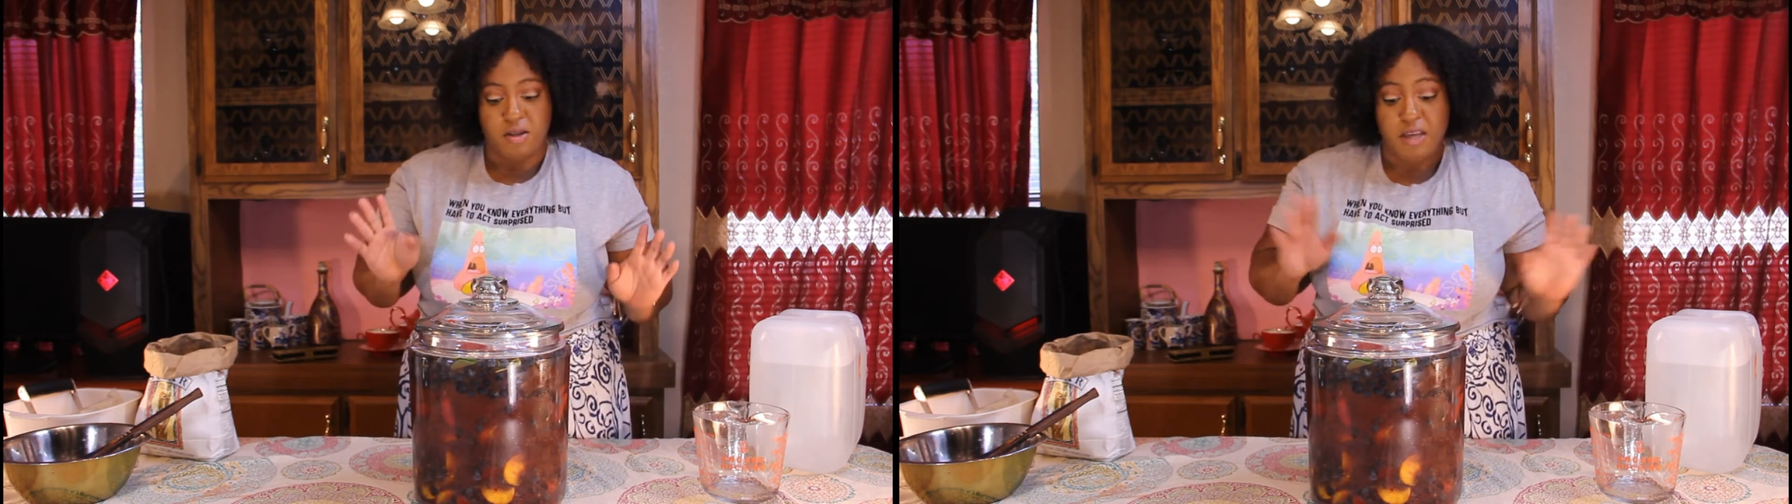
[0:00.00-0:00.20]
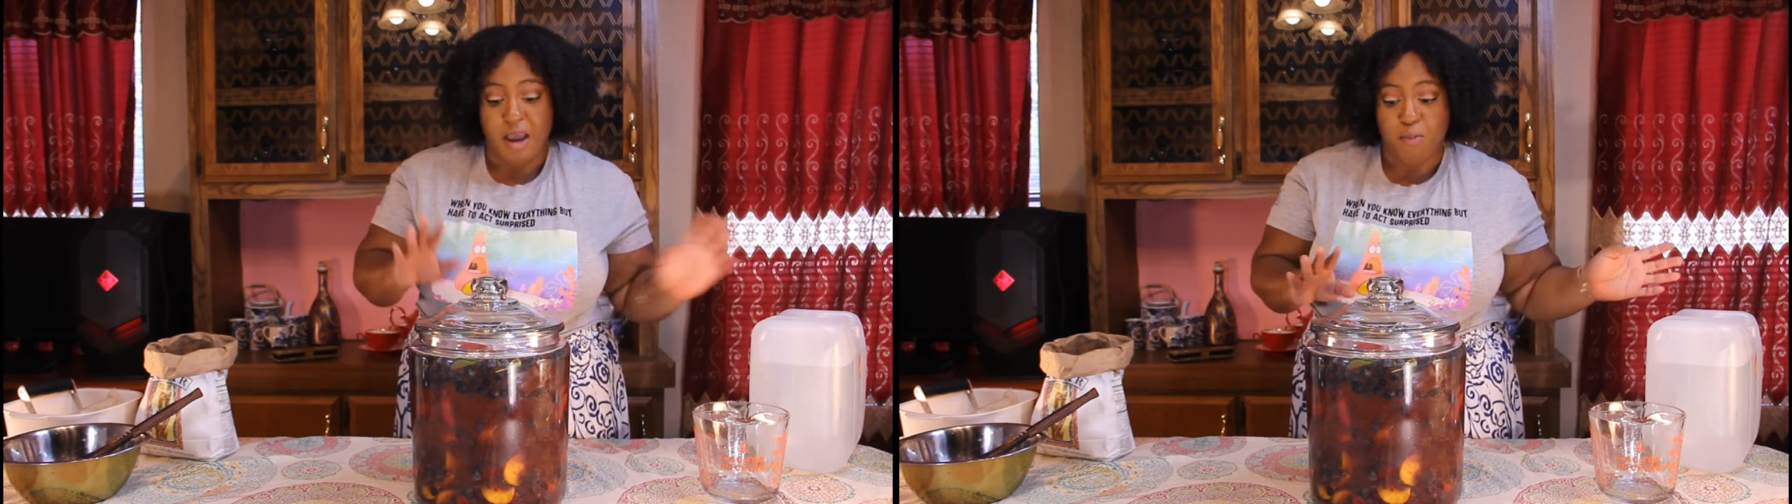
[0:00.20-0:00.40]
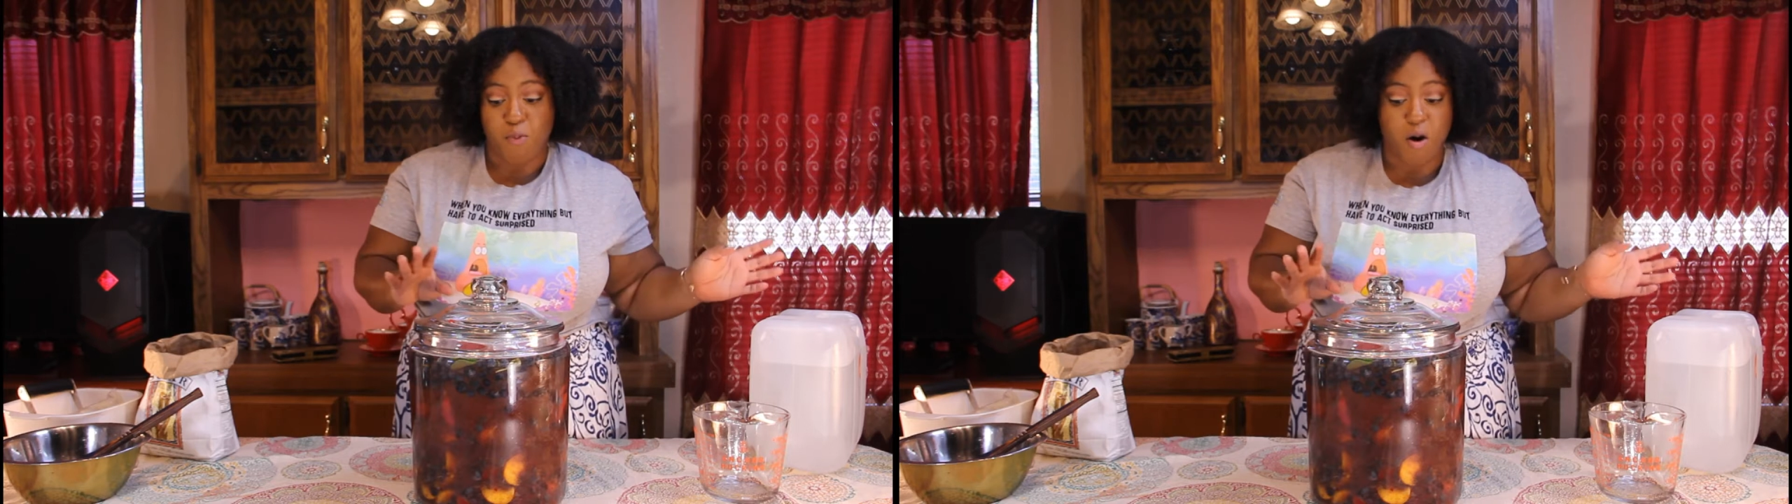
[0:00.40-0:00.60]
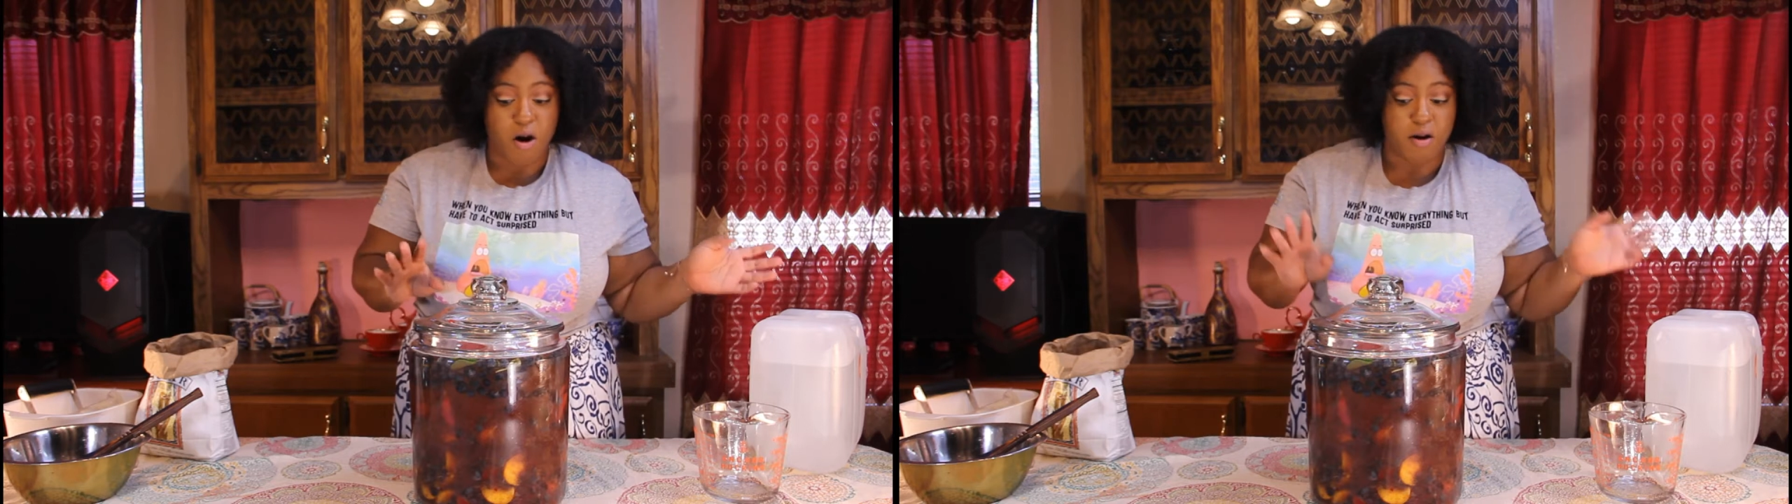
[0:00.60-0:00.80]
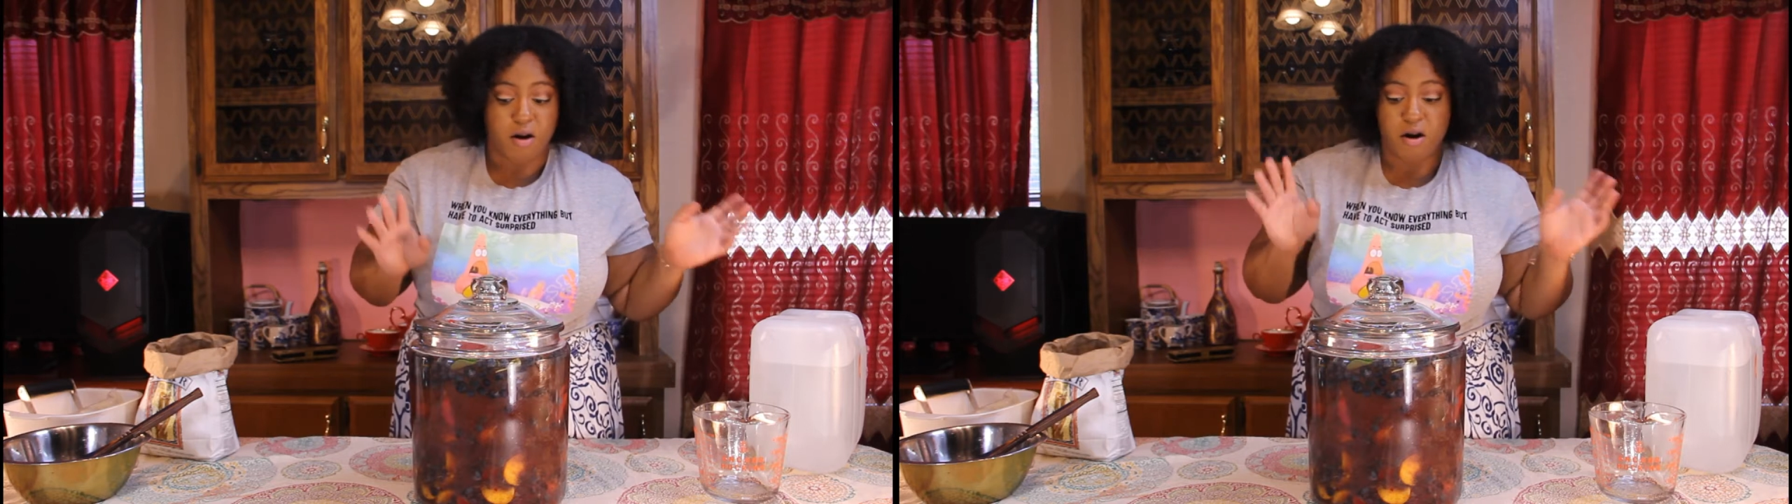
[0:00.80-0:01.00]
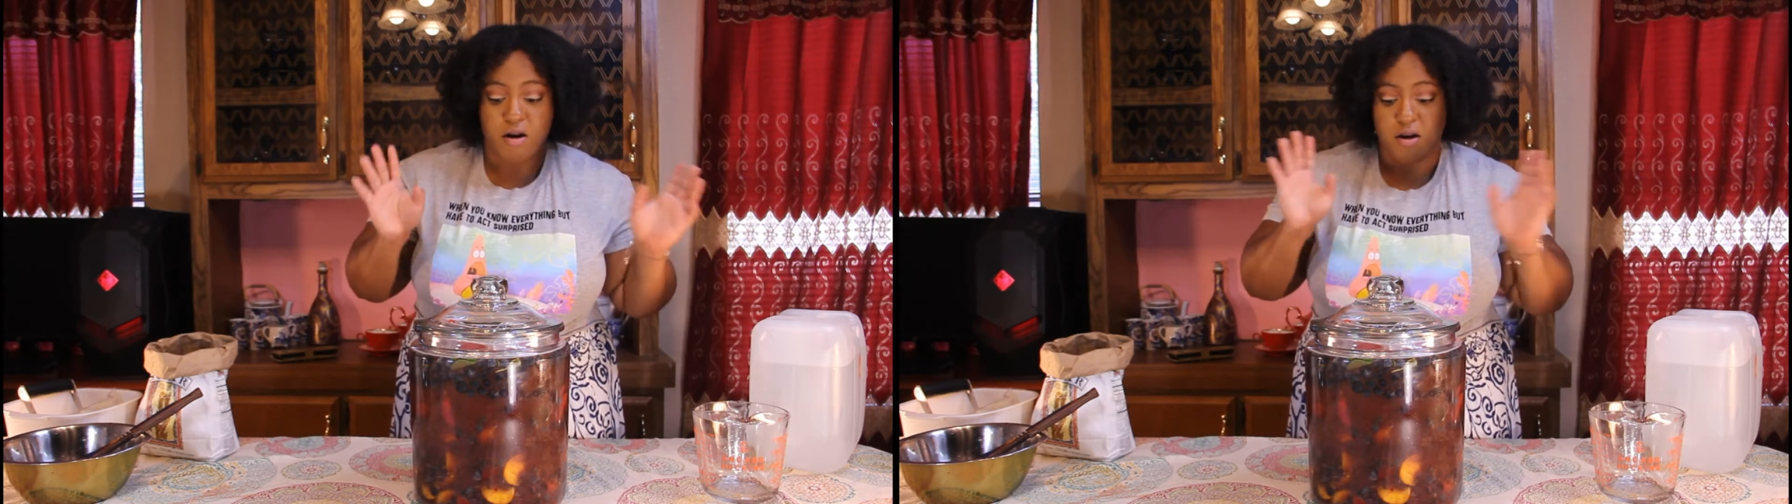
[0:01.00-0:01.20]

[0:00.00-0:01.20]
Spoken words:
tap water